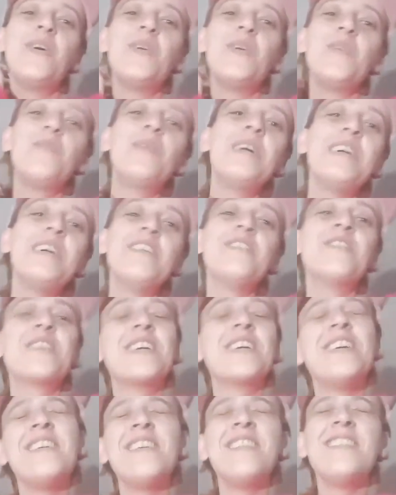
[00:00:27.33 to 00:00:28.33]

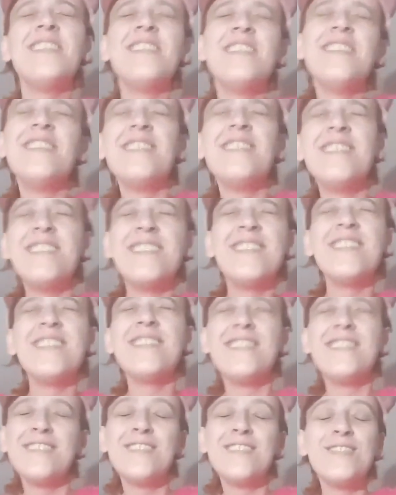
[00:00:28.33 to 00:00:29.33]

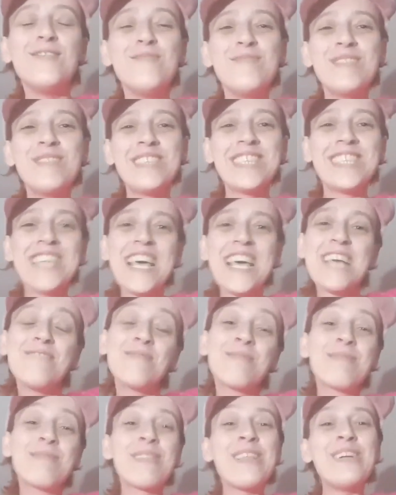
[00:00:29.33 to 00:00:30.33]
Welcome to Death
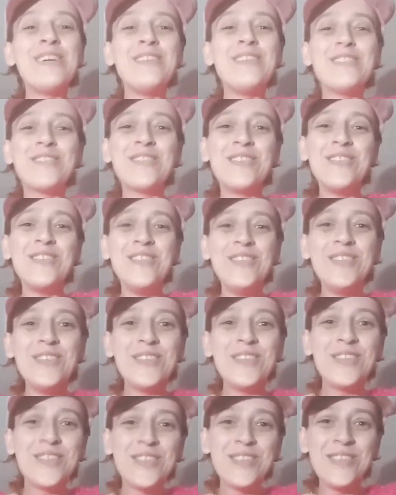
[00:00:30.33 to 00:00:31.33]
McLeod on
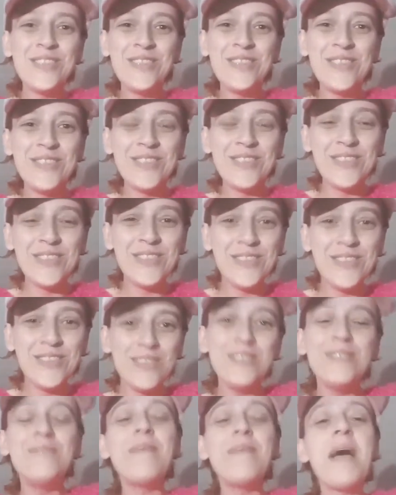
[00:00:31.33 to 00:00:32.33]
YouTube.